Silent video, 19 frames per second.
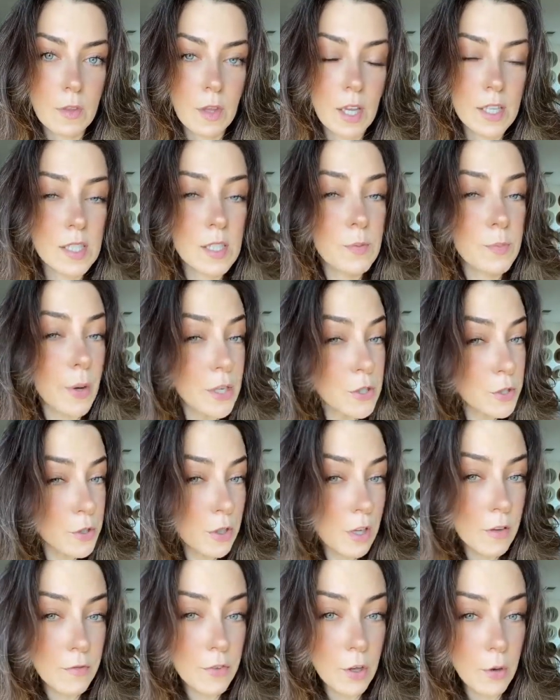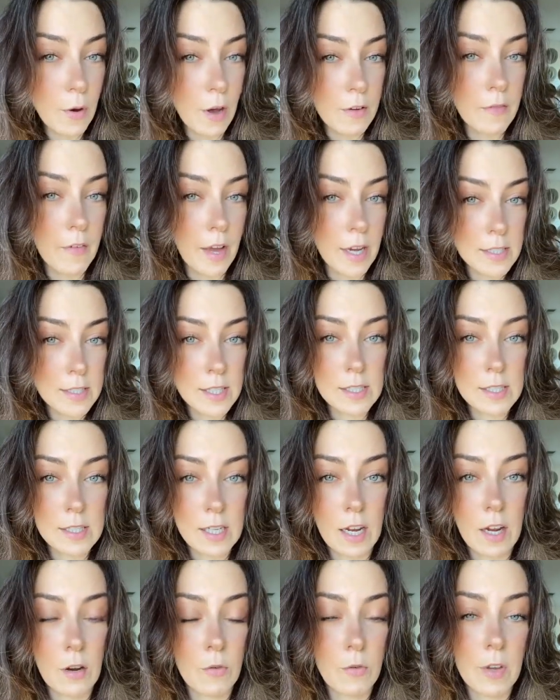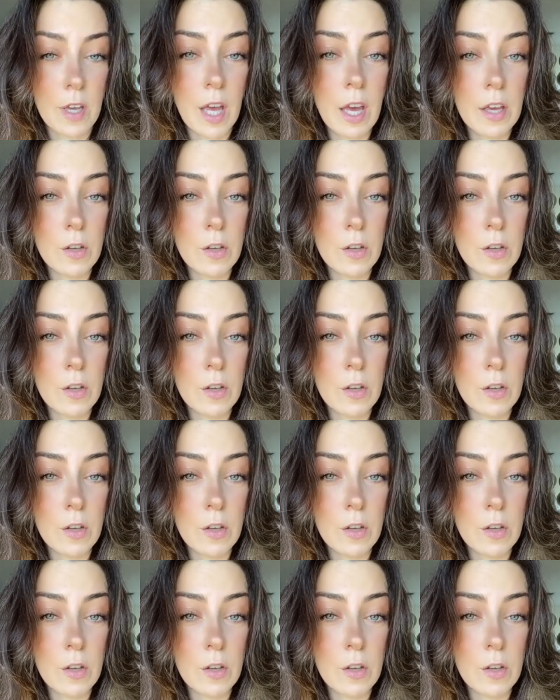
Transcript: especially if you have excess diarrhea,